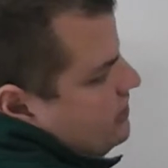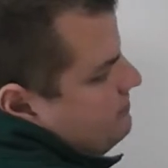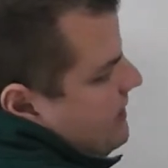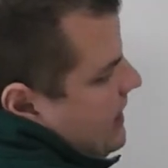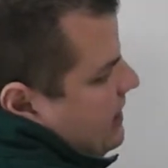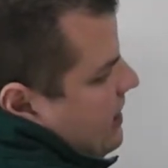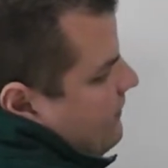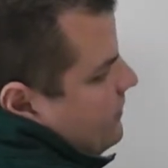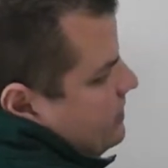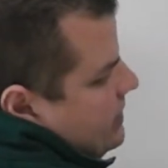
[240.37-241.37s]
is man
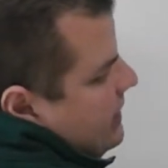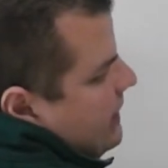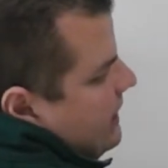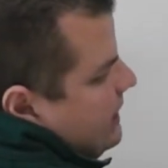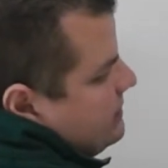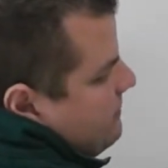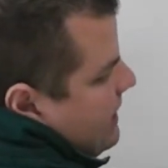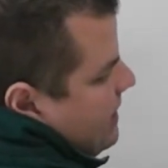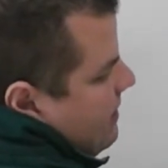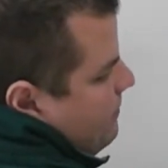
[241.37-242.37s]
coverage. He's
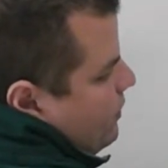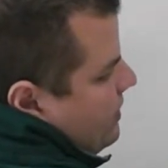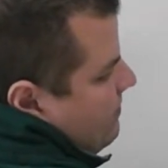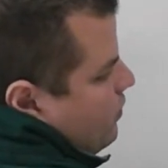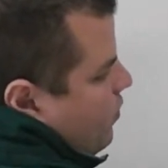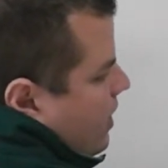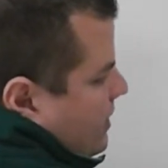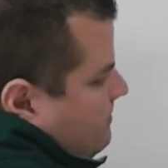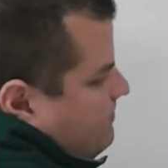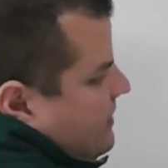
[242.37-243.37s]
manning up on number
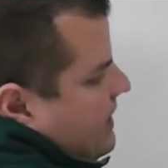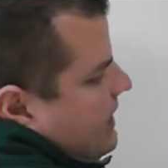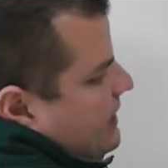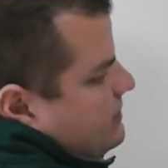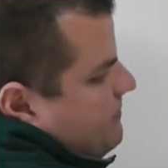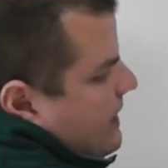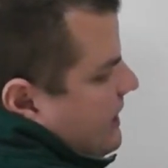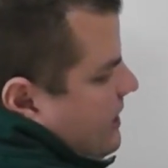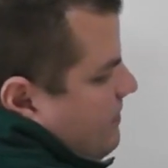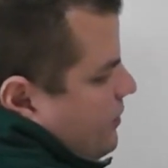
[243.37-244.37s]
1. He's
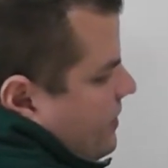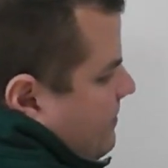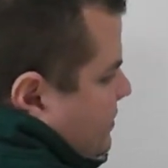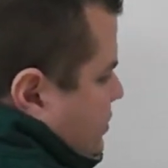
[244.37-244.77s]
manning up on number